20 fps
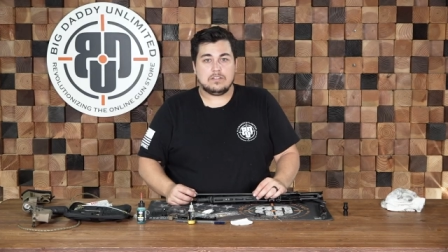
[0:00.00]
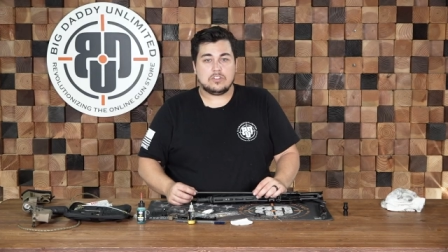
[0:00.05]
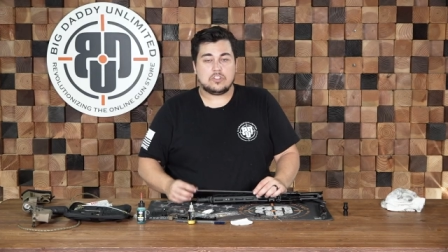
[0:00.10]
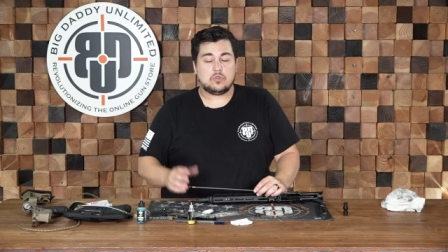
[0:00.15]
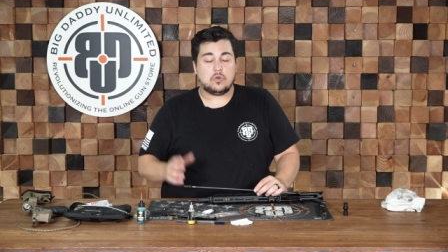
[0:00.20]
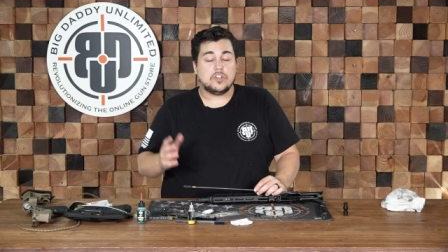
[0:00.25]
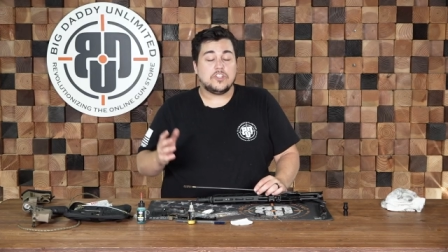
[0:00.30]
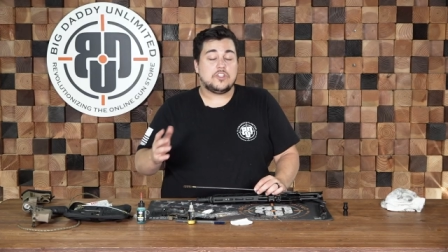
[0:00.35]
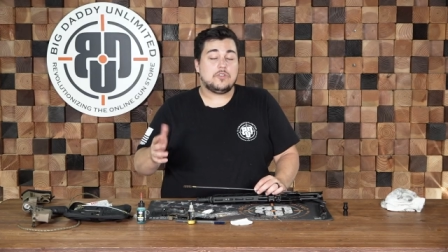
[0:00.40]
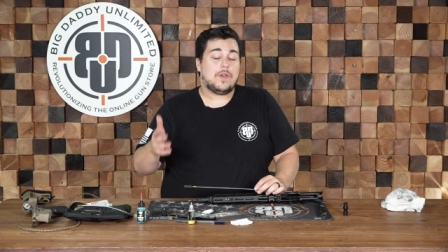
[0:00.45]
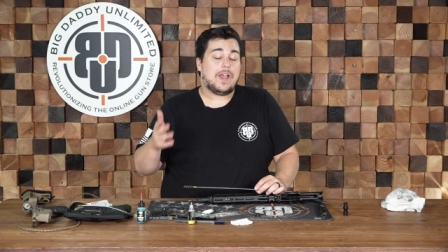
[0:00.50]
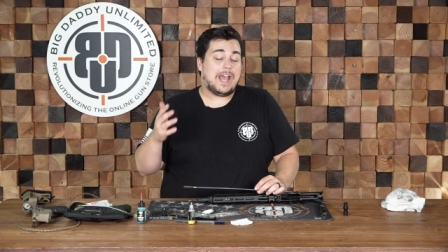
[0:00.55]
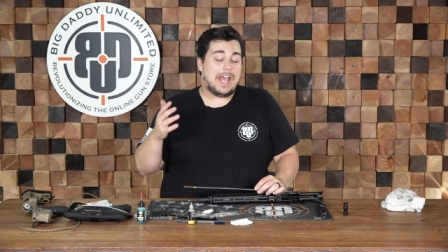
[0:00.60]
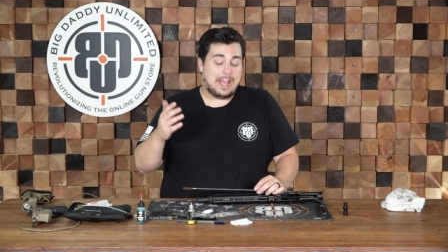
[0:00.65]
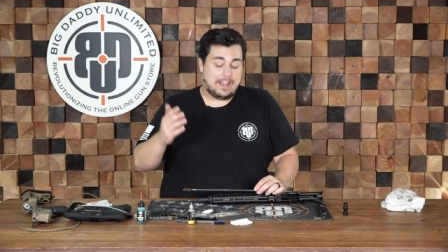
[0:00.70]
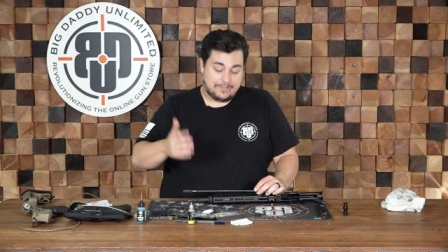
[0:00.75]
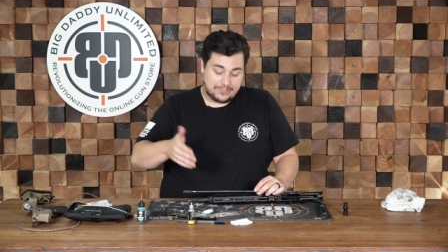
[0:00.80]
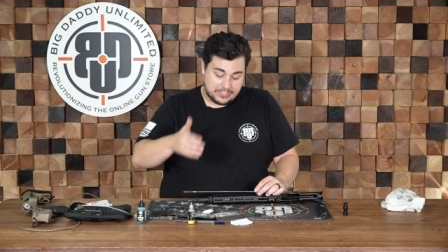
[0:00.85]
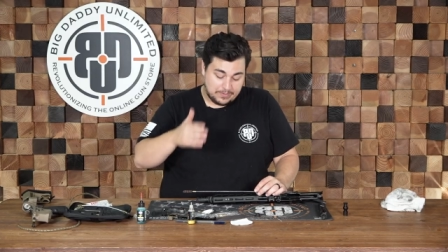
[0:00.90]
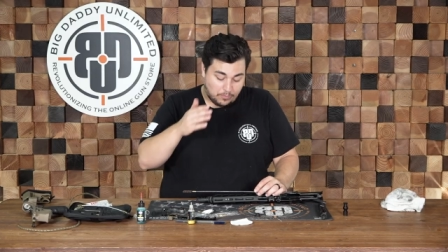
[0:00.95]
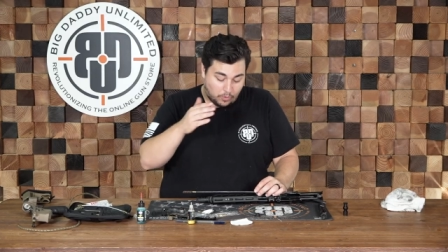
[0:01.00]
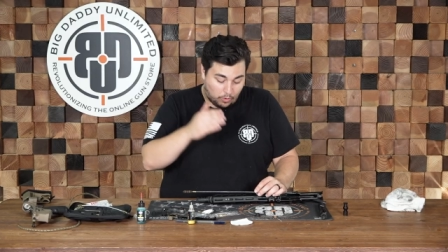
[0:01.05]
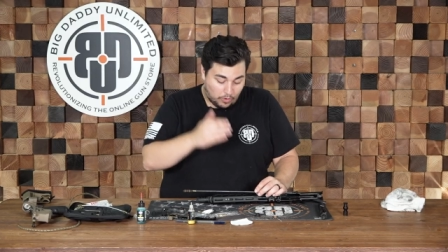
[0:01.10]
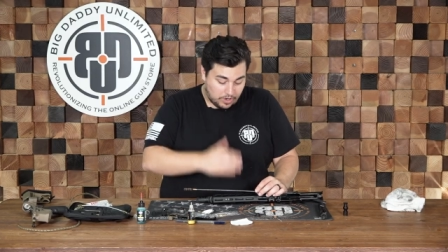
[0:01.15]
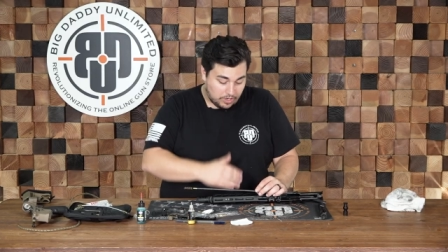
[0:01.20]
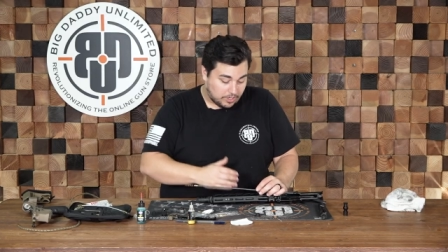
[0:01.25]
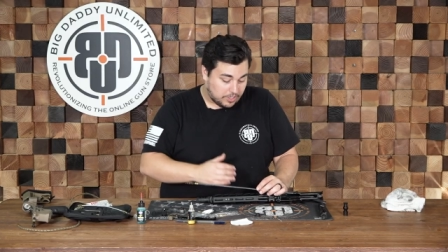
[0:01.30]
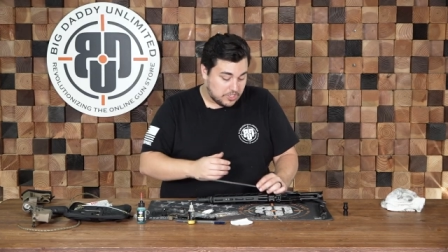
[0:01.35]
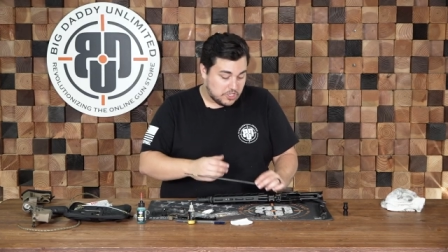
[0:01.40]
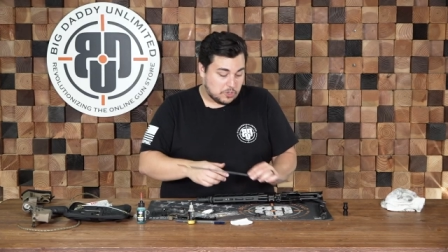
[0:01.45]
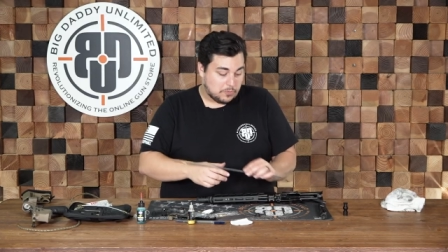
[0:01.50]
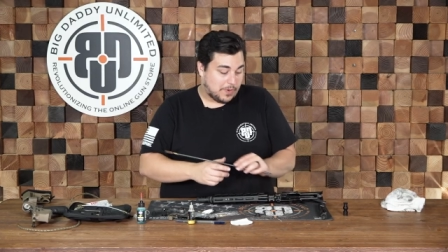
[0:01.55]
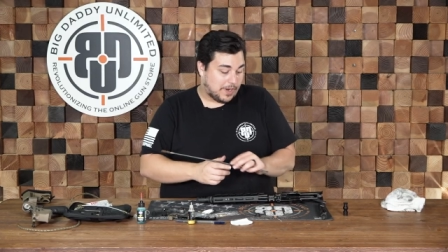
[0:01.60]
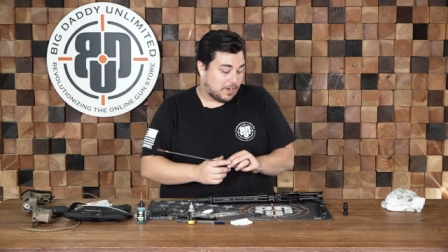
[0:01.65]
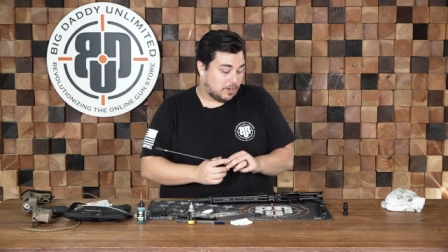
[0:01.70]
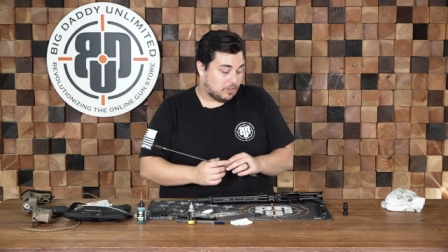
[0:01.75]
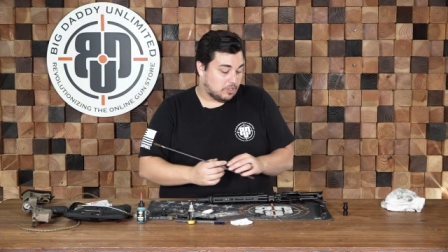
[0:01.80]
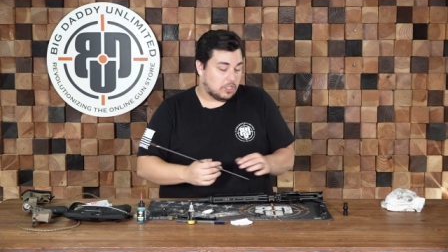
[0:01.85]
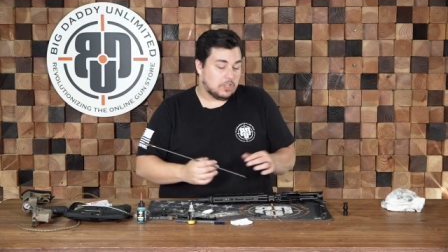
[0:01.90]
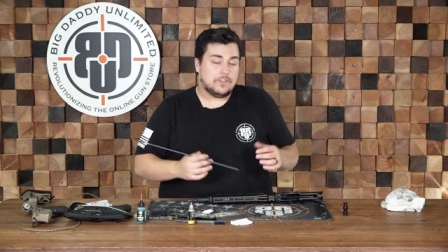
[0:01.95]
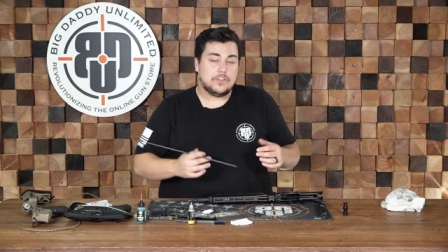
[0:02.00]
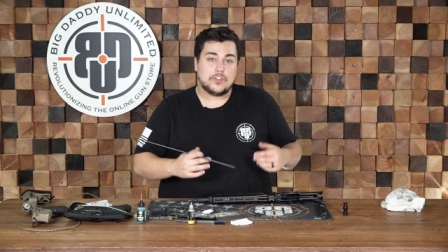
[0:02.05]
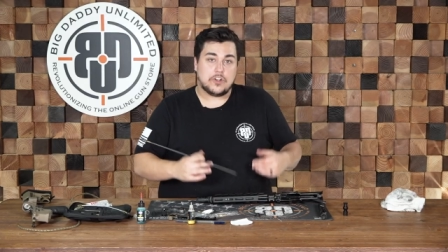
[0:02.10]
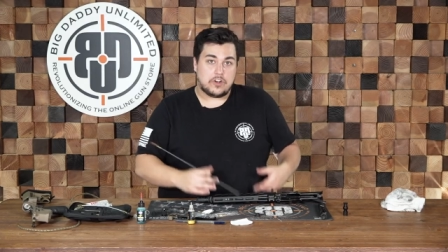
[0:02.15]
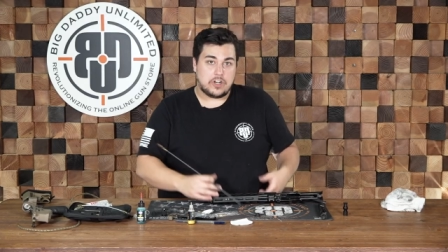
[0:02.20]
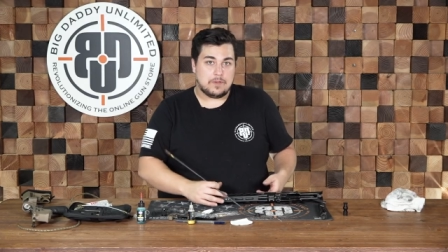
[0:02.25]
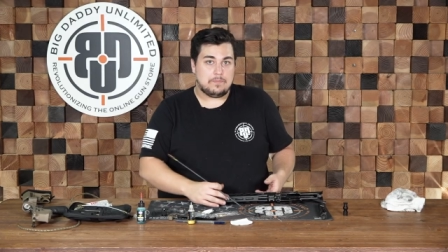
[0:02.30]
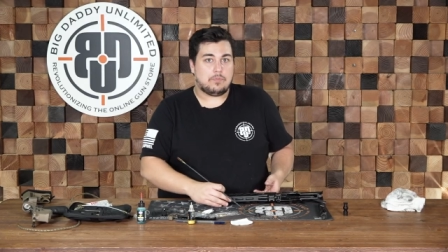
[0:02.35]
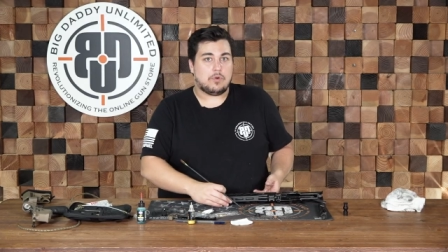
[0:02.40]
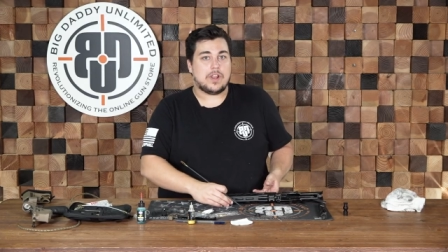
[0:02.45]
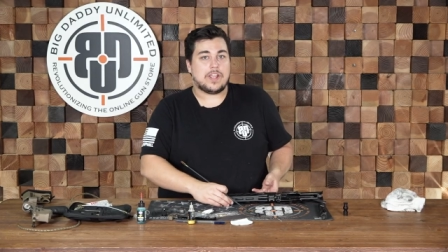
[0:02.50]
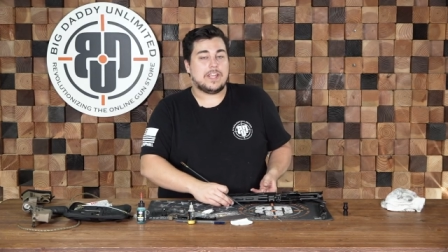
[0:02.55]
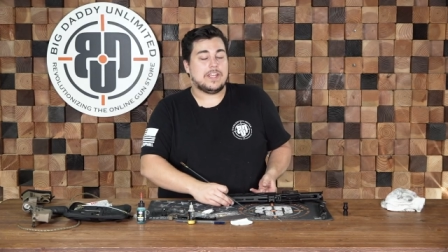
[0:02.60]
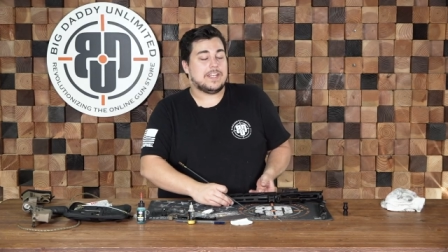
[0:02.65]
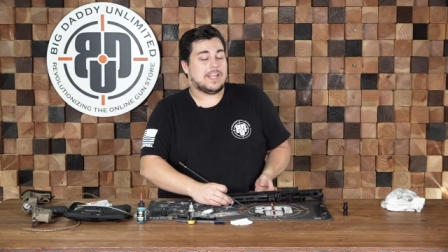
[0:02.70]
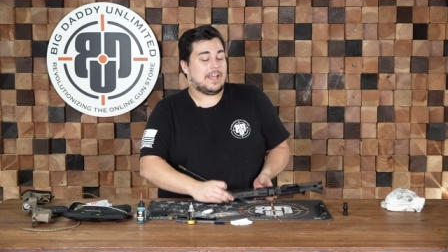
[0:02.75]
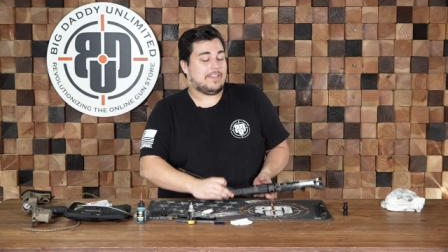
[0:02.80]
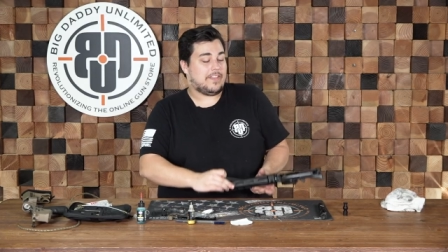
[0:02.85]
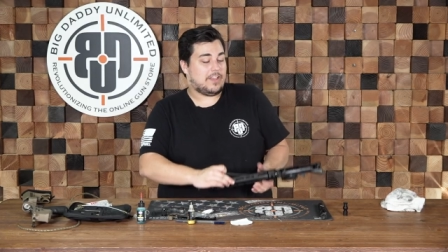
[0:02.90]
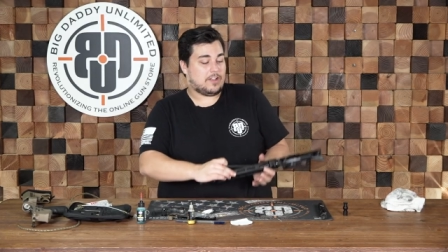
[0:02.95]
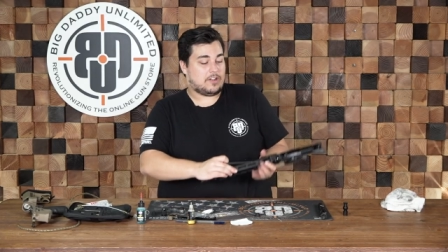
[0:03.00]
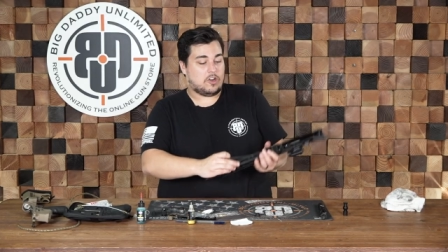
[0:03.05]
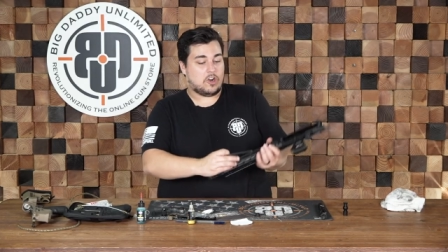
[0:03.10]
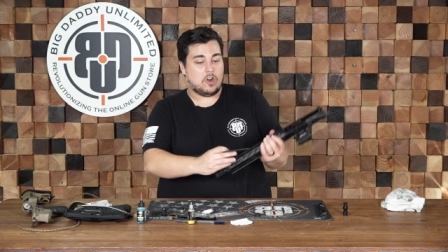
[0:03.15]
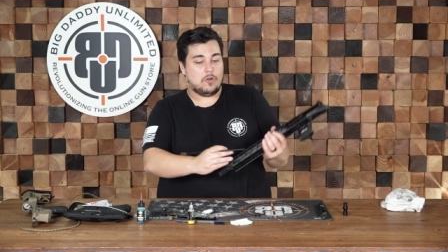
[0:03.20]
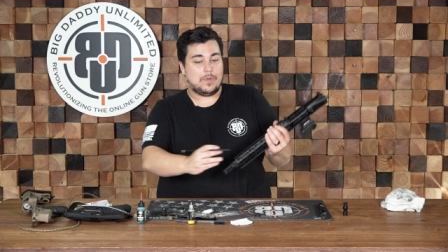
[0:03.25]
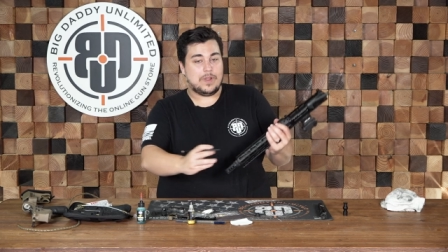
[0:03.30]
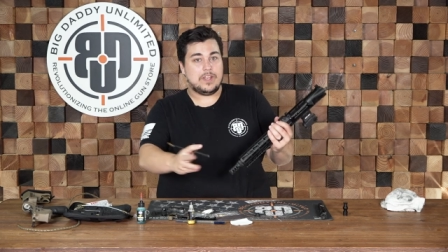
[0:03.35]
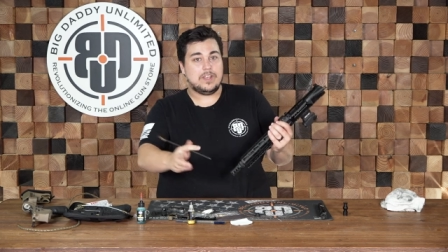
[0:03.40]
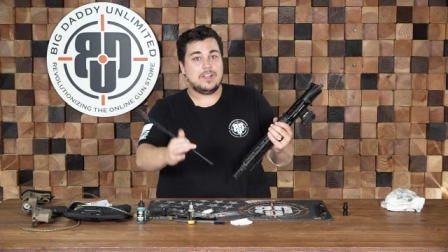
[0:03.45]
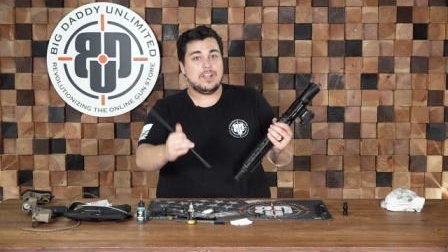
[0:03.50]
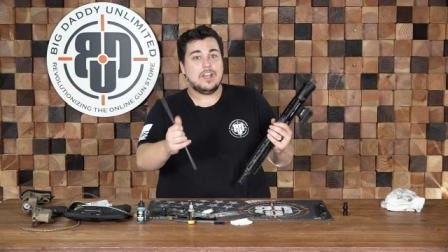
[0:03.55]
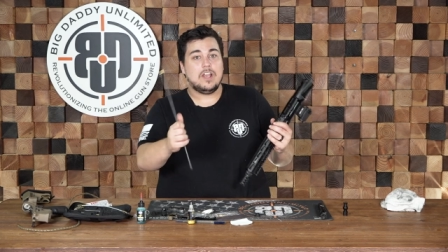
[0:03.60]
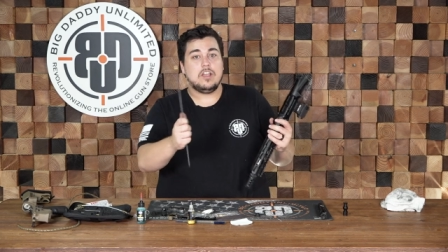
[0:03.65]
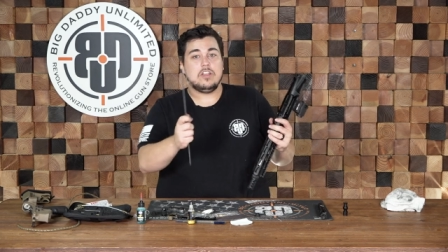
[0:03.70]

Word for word: So once you have some oil in your barrel, you've started breaking down that carbon,